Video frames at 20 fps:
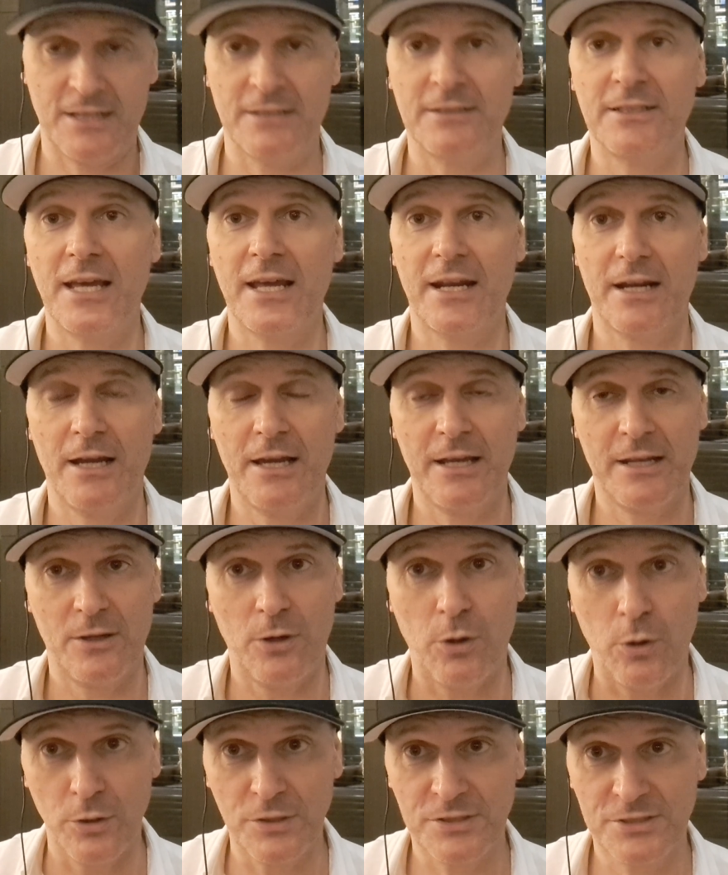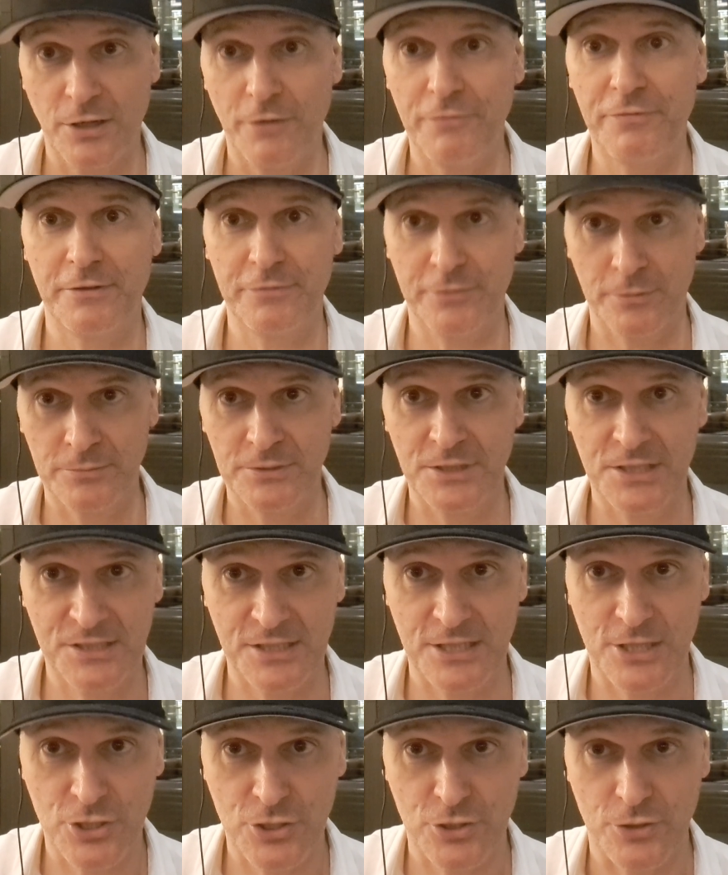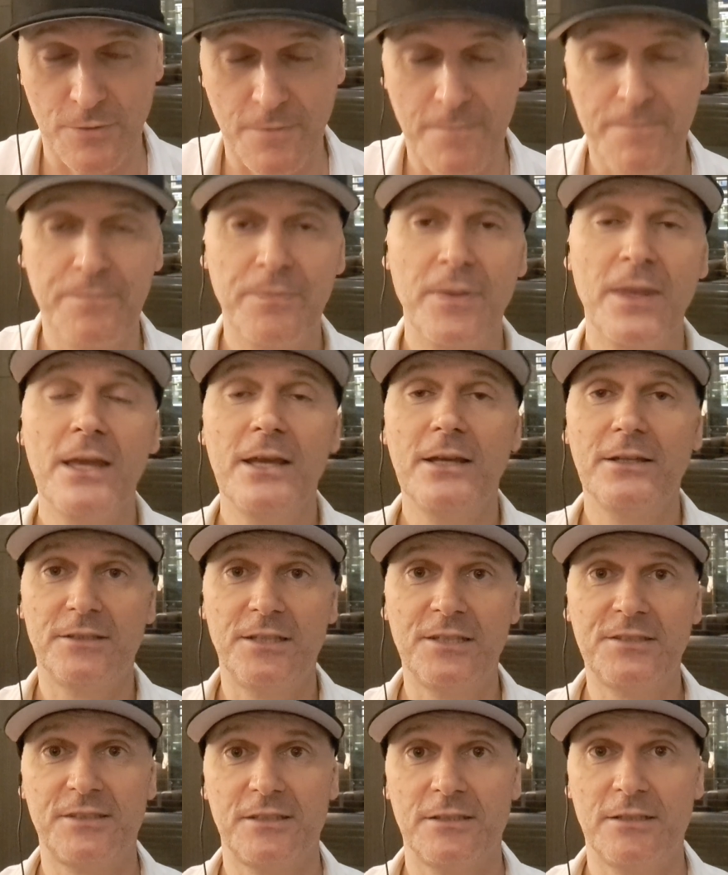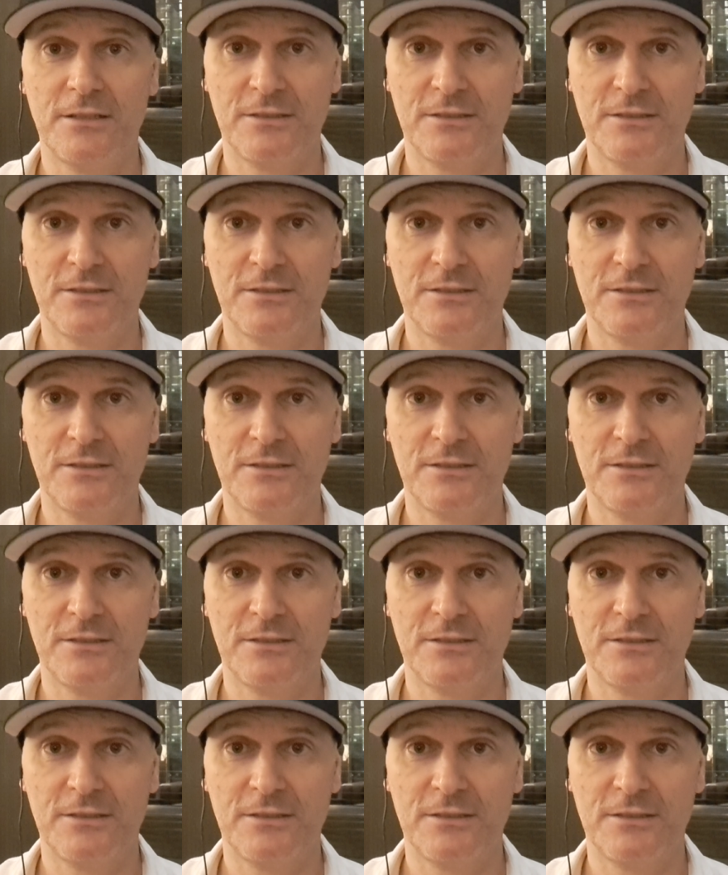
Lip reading: and they all suffer from this issue, this